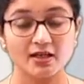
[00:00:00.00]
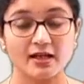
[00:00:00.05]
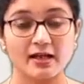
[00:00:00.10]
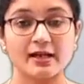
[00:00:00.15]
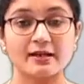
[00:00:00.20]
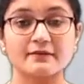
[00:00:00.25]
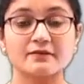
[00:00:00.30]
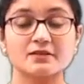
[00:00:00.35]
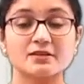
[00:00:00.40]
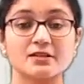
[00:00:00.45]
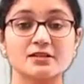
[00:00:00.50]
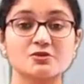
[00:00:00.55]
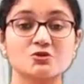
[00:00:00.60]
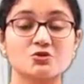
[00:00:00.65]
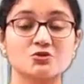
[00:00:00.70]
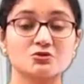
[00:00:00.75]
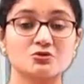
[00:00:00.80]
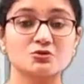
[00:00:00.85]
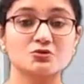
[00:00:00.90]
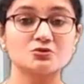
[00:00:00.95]
and there is
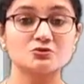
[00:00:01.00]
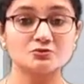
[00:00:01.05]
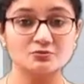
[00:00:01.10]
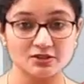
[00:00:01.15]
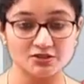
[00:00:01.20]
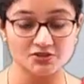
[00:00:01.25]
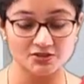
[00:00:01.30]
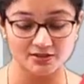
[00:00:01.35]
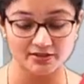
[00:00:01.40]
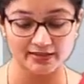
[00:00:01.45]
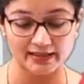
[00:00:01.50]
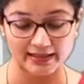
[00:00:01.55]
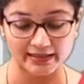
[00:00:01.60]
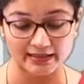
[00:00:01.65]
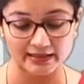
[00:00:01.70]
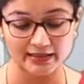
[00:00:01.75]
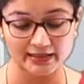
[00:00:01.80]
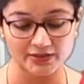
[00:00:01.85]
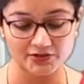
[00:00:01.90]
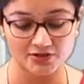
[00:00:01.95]
too much
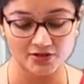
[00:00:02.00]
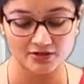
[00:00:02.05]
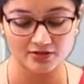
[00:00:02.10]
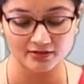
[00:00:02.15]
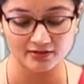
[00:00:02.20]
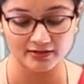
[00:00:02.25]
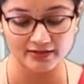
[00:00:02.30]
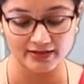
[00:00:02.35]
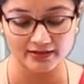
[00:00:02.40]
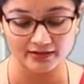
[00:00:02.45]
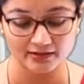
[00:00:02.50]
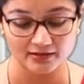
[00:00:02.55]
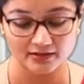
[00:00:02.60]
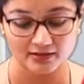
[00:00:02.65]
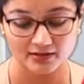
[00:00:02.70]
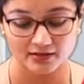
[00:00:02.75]
dilation, then